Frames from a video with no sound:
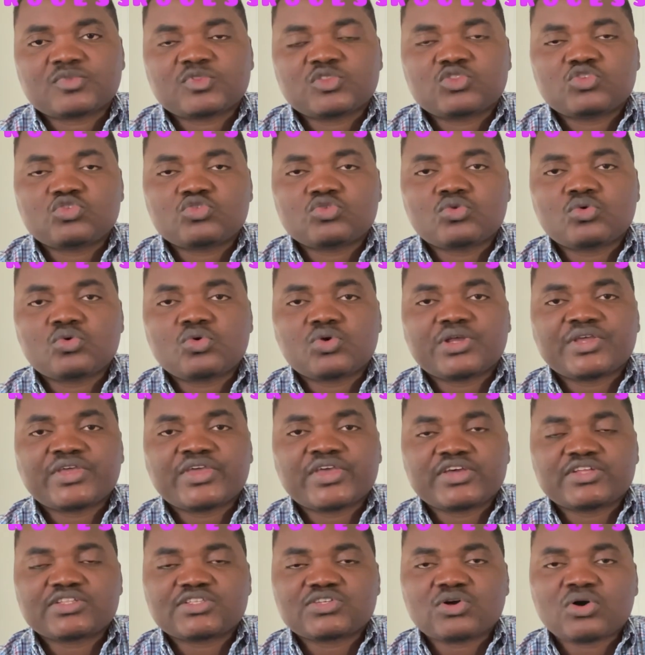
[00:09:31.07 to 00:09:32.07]
to
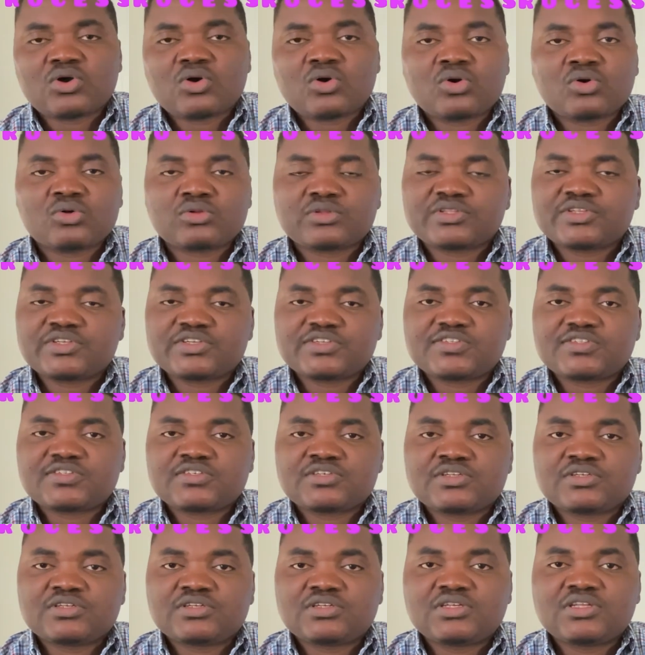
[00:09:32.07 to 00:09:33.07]
get all this
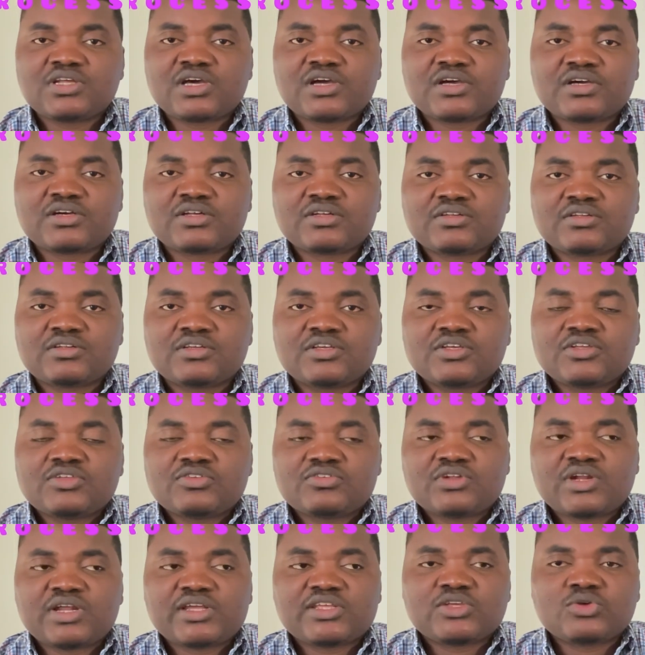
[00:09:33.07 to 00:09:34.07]
thing done, so
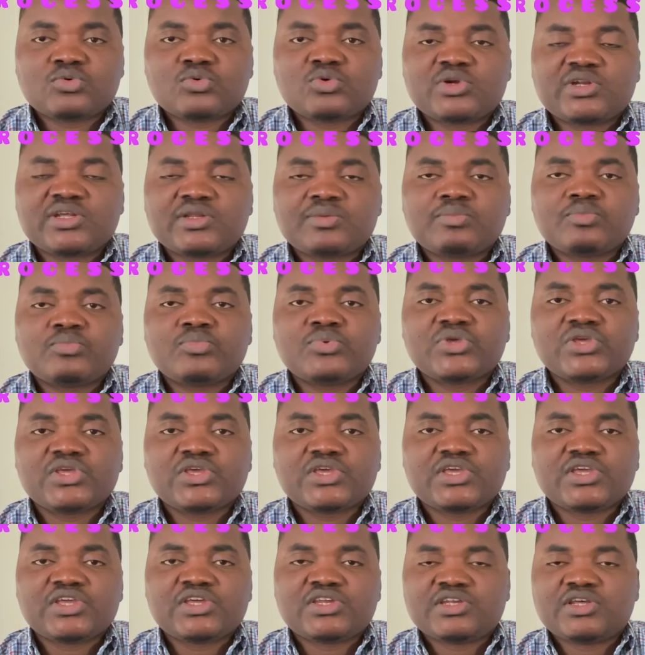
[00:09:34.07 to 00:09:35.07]
that you wouldn't be
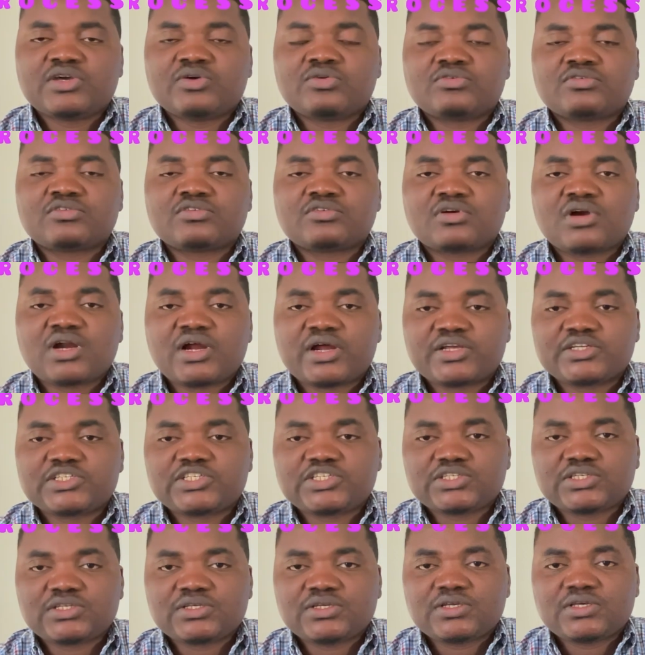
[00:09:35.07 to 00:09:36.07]
in a
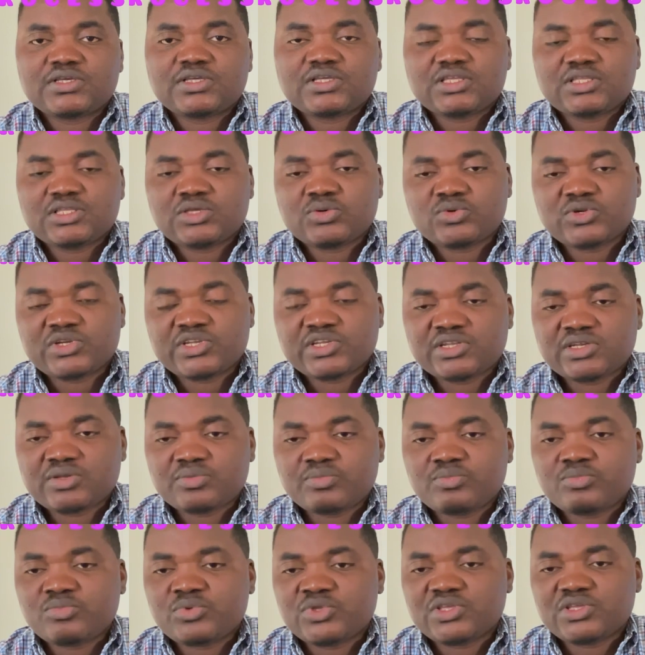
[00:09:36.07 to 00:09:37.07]
rush. You
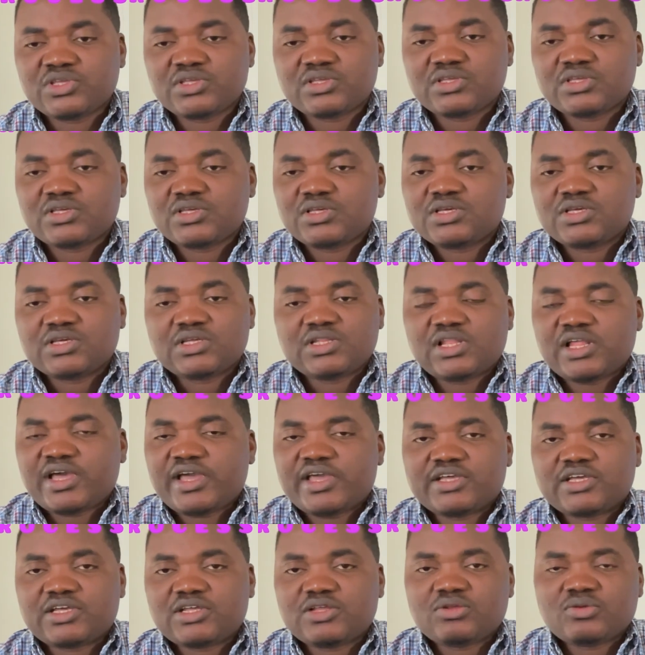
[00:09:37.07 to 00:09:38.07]
wouldn't be like
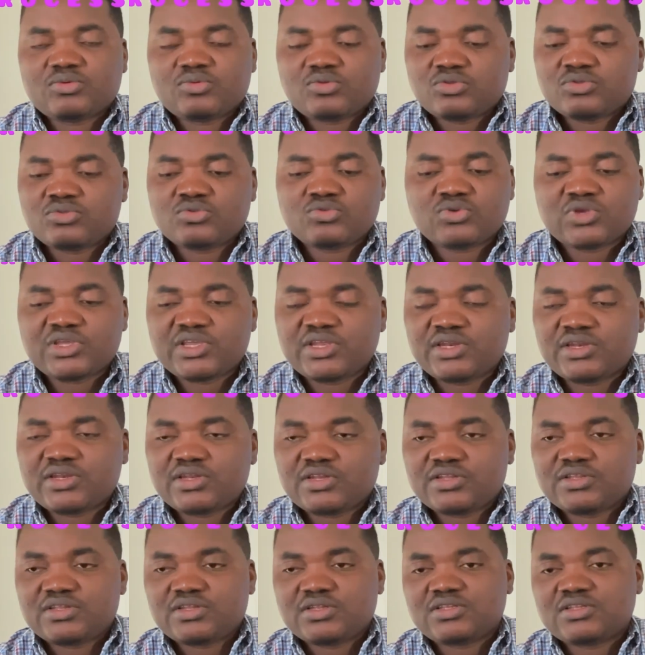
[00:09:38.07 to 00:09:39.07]
doing
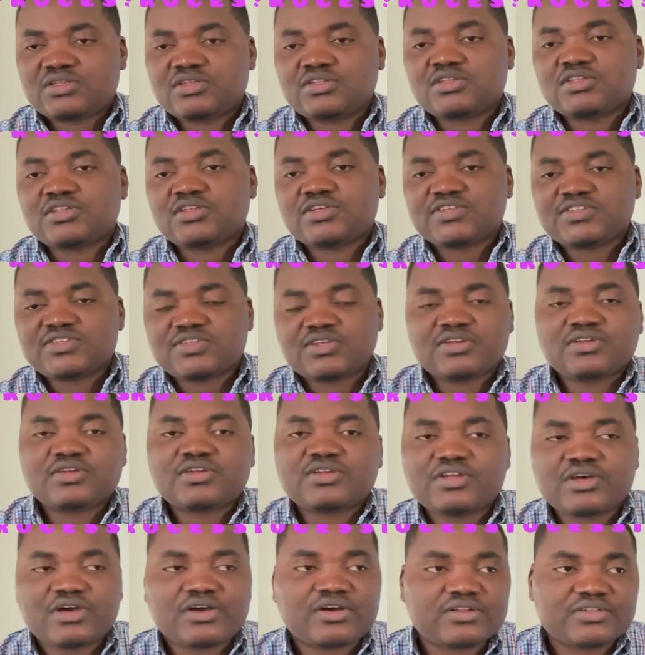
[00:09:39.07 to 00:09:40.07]
this and
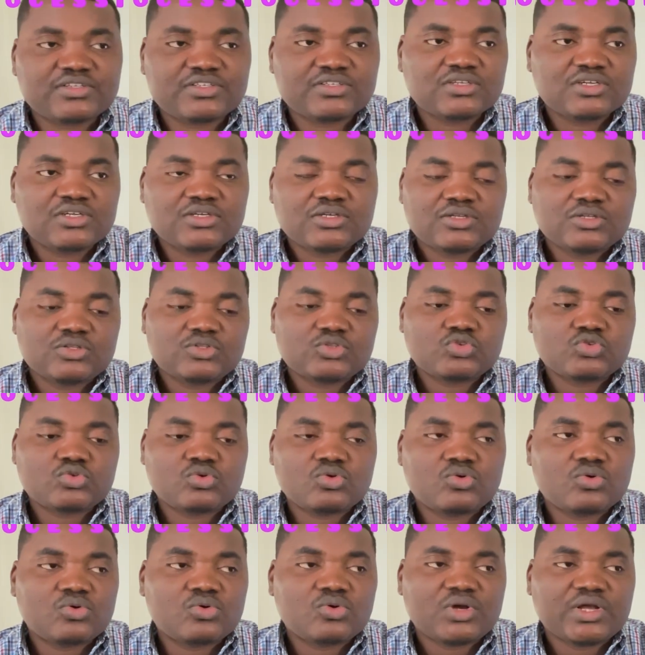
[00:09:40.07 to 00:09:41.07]
that
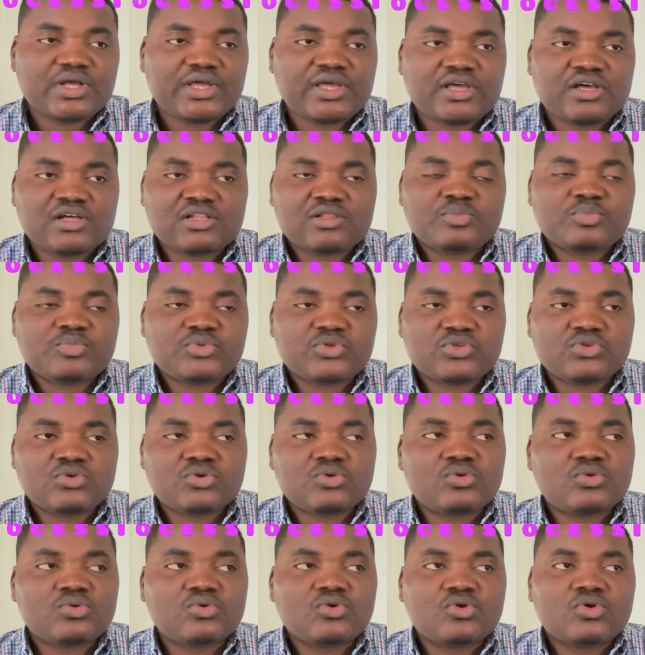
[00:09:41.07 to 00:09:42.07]
to help
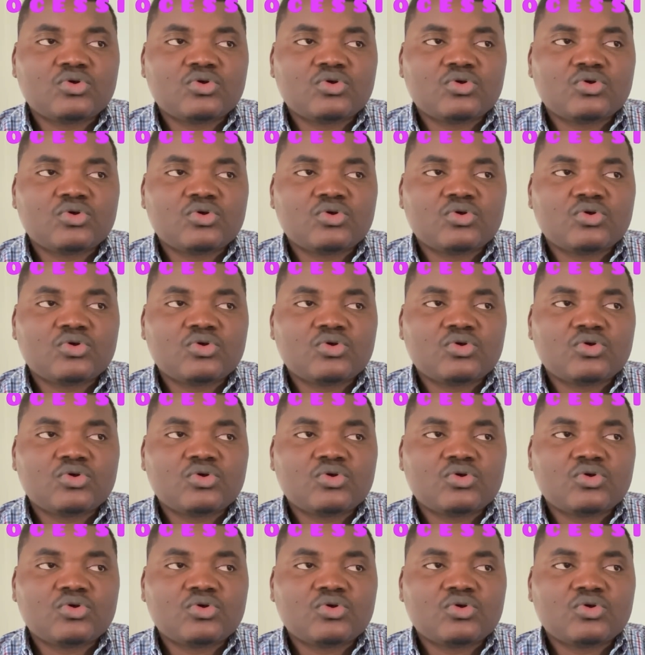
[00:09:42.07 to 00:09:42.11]
you